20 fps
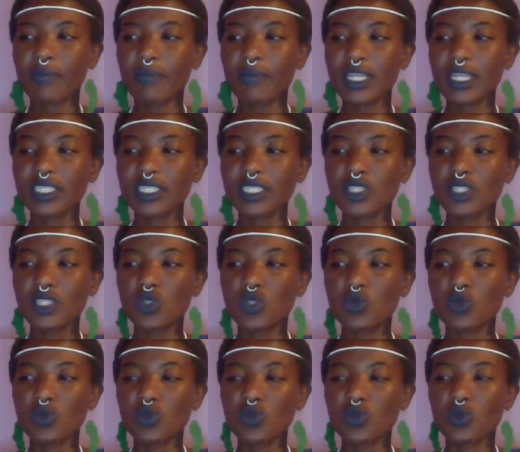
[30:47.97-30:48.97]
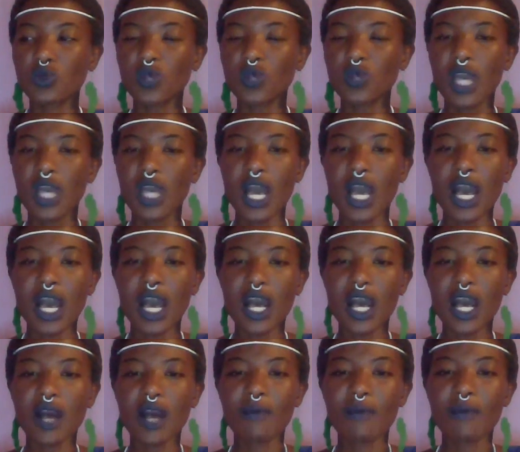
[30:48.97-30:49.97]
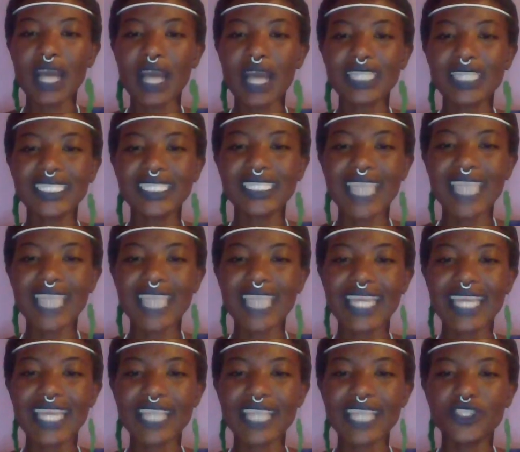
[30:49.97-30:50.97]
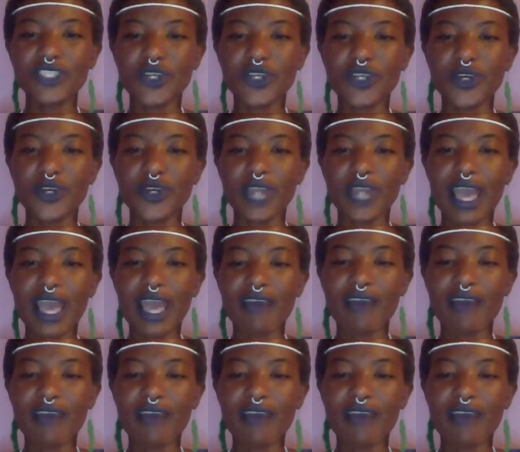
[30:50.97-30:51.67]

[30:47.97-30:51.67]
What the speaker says: ability to understand nature,